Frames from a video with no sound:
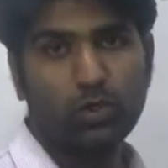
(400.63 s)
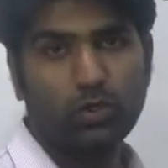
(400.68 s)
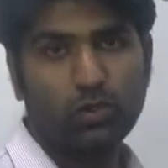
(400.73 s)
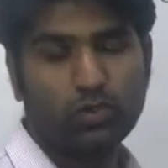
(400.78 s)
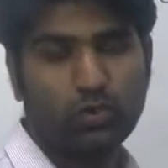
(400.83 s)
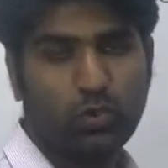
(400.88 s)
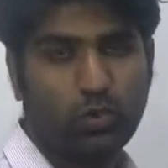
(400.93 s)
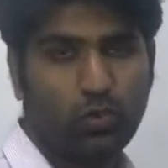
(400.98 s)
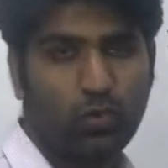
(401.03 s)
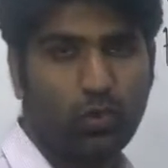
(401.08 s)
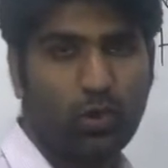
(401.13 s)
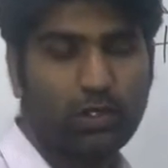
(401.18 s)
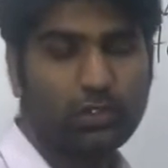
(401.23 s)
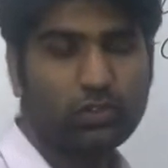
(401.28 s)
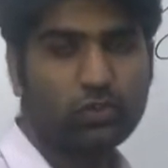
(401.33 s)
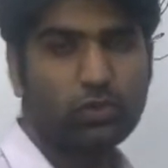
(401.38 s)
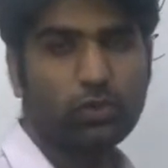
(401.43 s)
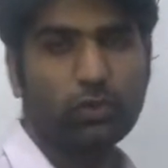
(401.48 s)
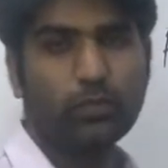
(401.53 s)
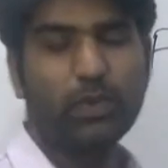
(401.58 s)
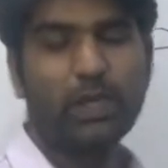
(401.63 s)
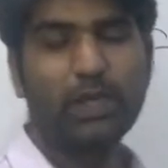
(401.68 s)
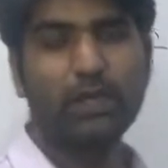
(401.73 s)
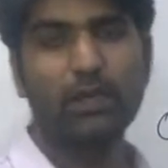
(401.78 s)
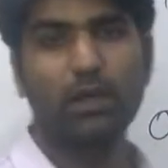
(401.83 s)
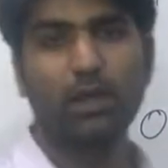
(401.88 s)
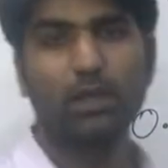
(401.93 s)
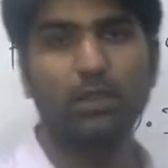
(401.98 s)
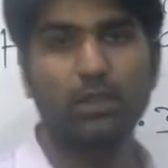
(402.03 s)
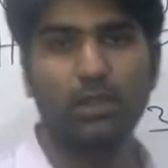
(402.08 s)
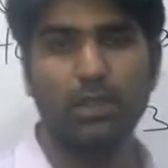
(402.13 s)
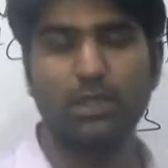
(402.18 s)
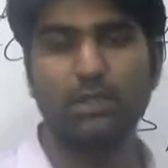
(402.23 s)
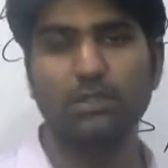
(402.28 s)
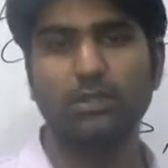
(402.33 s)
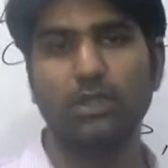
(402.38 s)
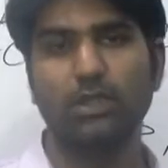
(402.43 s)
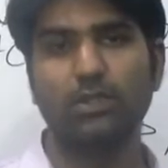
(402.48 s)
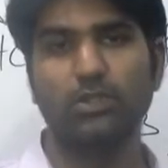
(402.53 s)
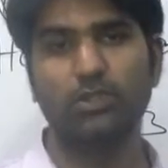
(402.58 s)
So what should be done in
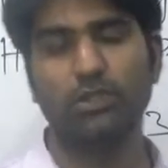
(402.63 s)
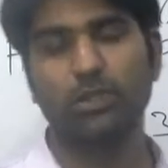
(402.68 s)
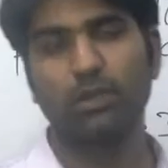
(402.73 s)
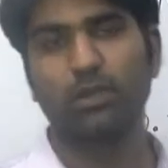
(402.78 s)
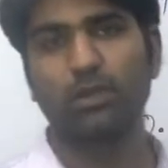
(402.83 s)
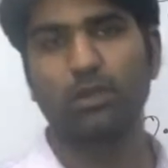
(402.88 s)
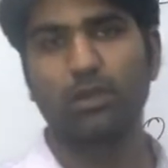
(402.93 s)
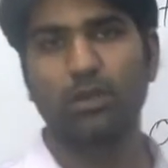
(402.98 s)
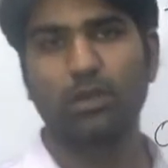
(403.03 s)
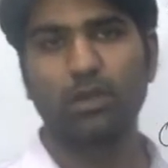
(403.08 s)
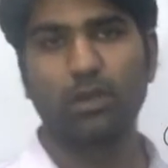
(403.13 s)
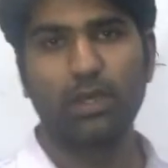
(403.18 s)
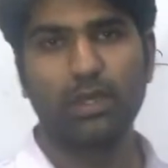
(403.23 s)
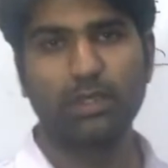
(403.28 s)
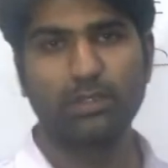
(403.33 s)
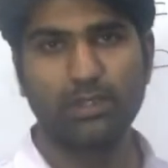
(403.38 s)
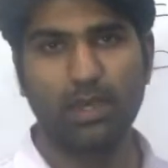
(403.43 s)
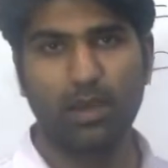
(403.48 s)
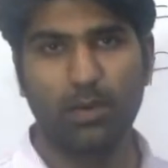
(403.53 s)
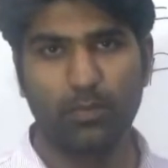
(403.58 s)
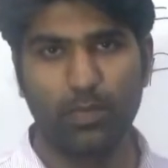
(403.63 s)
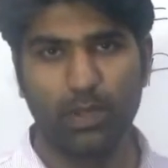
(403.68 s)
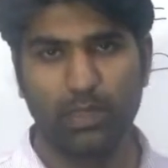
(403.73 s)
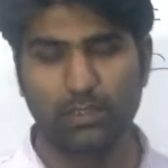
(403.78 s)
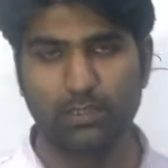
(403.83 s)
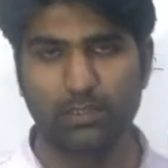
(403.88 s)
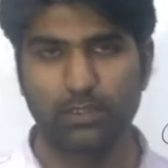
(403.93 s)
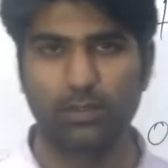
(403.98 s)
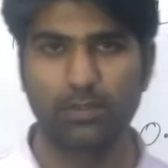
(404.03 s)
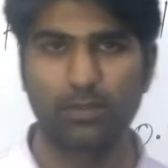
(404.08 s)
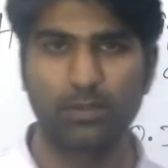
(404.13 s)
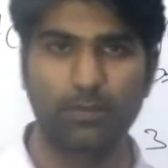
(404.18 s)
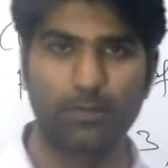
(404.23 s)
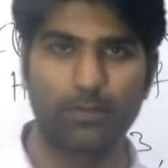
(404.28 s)
such examples?